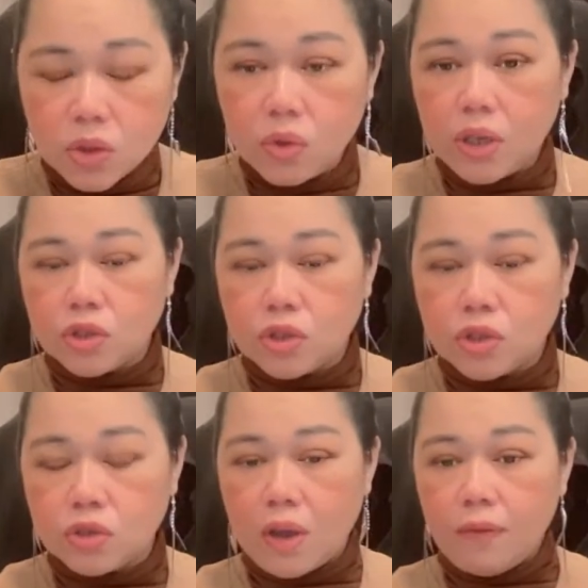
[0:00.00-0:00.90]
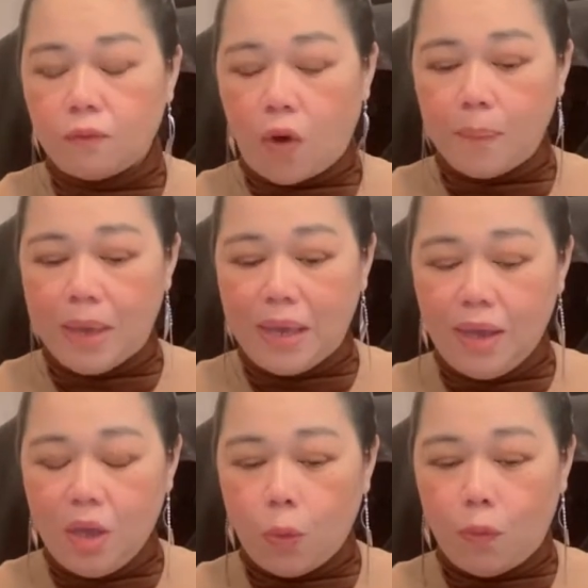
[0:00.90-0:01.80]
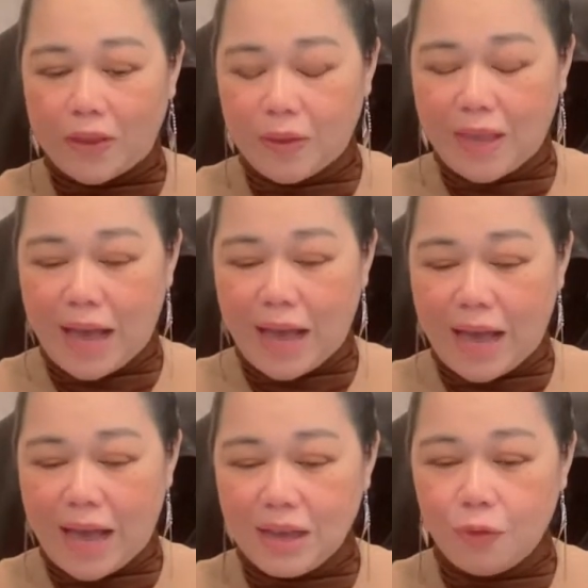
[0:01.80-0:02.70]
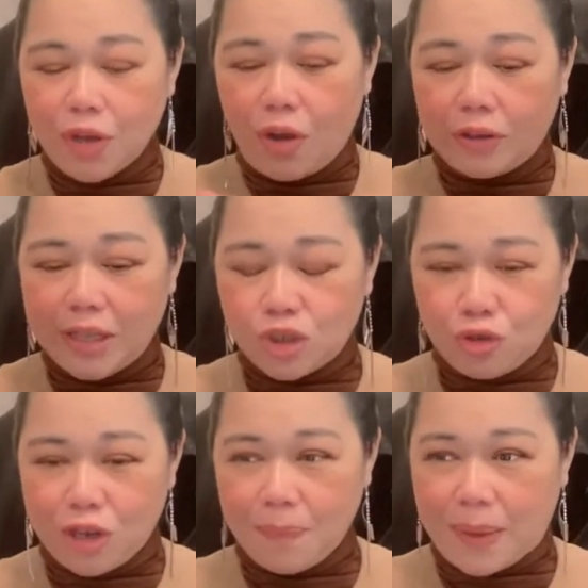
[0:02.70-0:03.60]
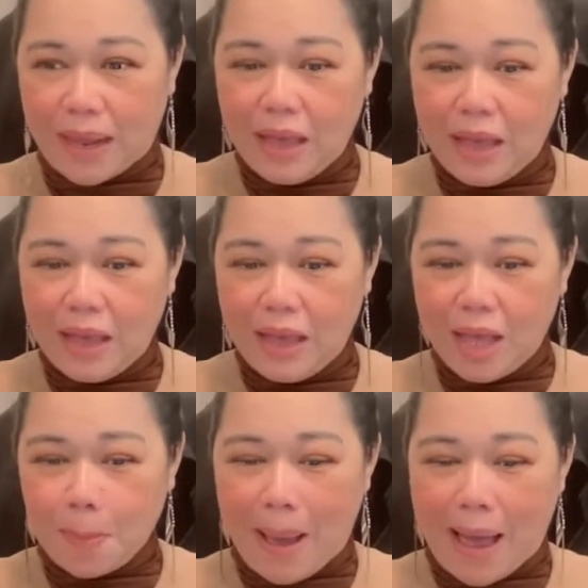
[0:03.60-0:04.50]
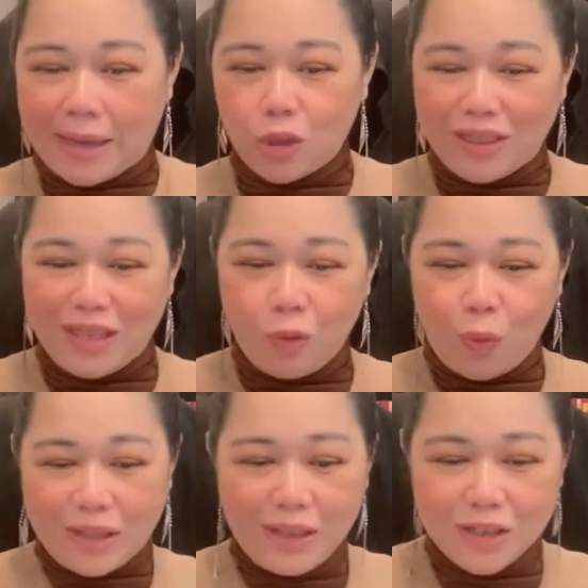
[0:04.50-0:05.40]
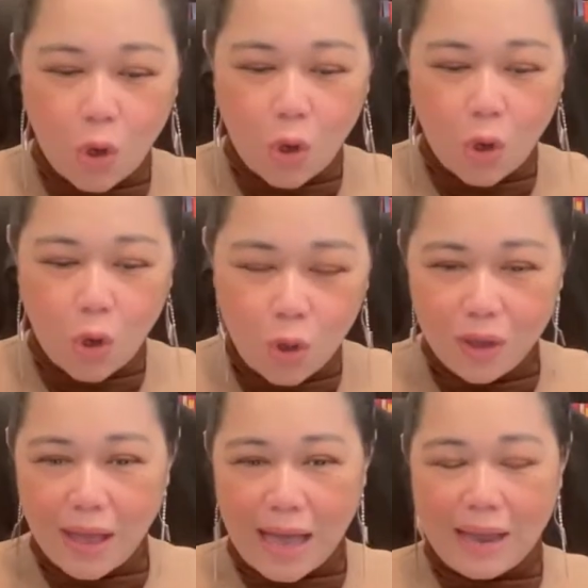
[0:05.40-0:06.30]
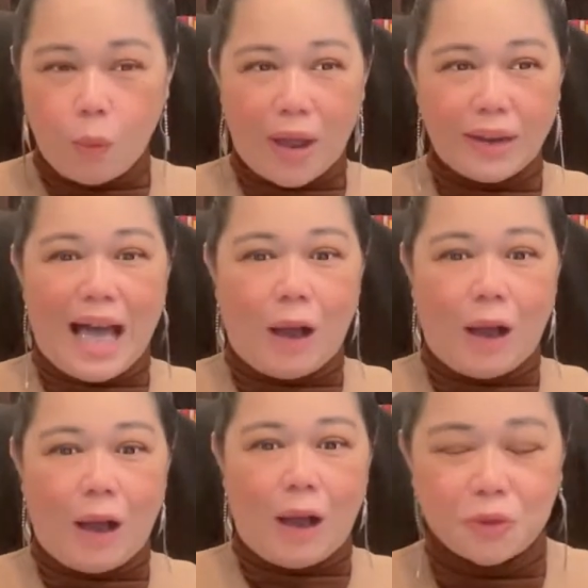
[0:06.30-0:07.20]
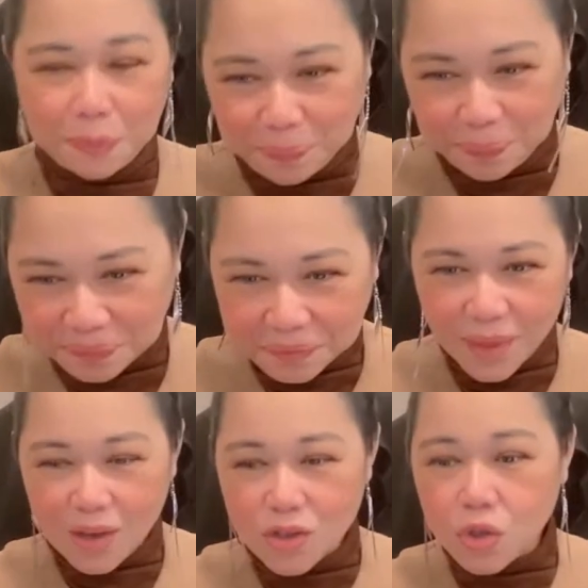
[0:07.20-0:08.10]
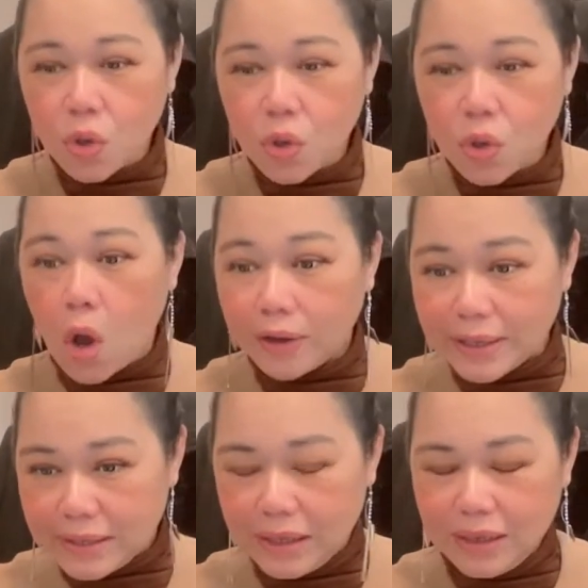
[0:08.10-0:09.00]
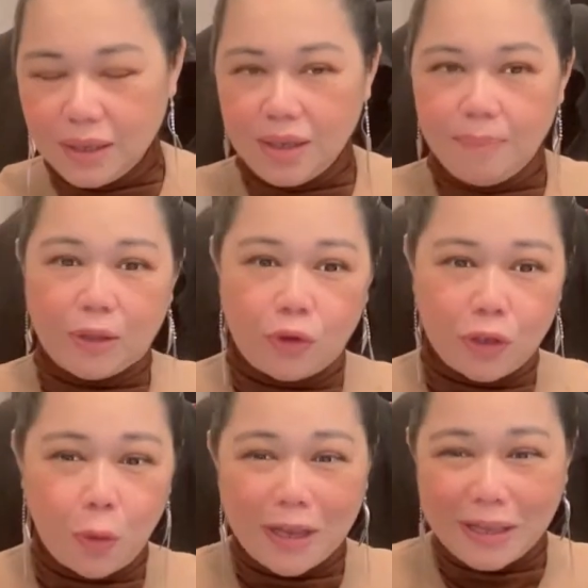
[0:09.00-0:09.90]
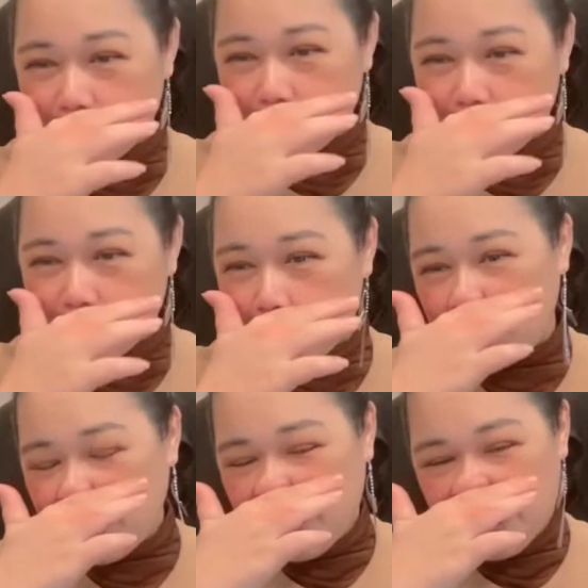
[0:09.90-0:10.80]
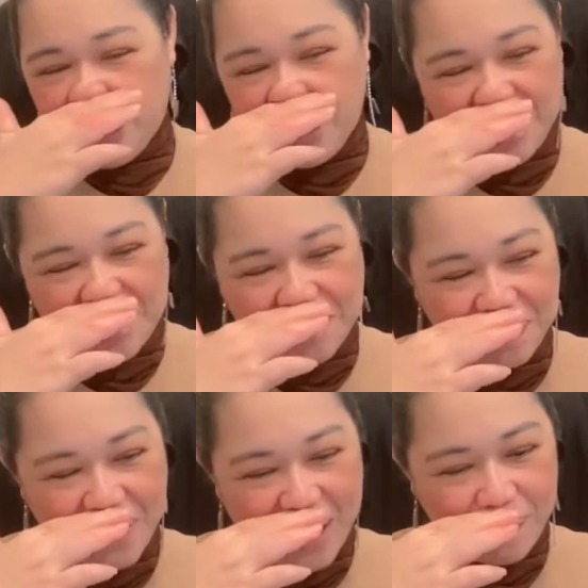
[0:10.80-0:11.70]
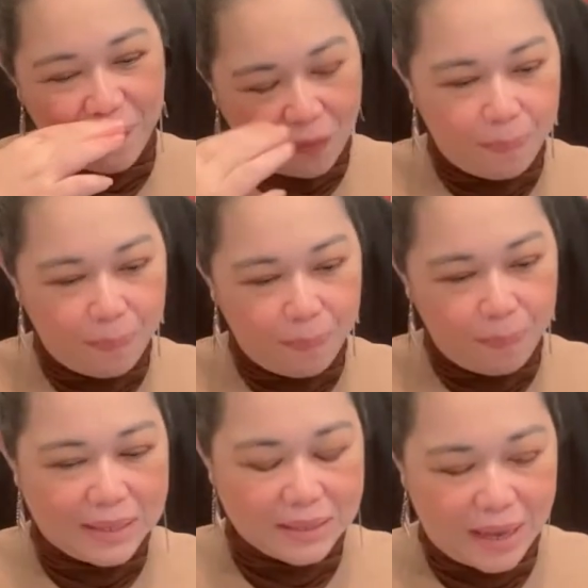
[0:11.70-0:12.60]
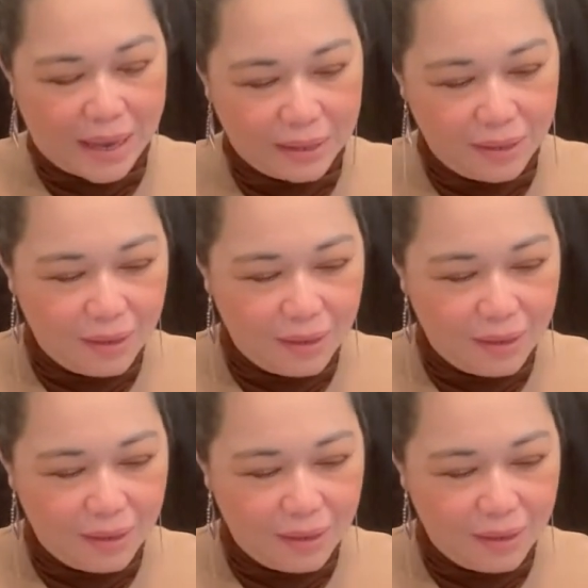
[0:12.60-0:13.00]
So that's why for me, when young, already got this dream that by 21 years old, I want a house. So honestly, by 21 years old, I'm very blessed that